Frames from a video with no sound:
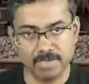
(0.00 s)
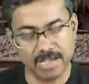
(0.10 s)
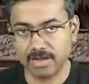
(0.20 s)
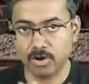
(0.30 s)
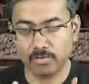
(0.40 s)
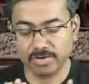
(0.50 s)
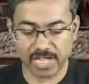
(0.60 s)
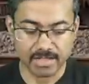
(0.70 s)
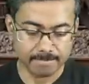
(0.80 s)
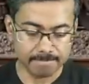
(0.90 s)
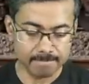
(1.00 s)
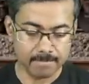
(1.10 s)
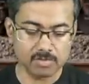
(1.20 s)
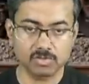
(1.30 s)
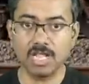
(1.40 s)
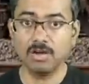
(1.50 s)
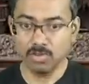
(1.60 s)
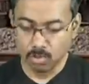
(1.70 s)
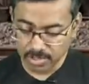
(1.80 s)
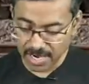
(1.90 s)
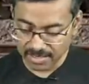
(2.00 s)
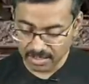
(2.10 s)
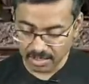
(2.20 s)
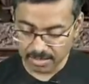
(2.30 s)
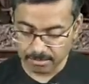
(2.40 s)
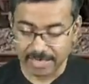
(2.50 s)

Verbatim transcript: Yeah, got what I'm saying? So now look at the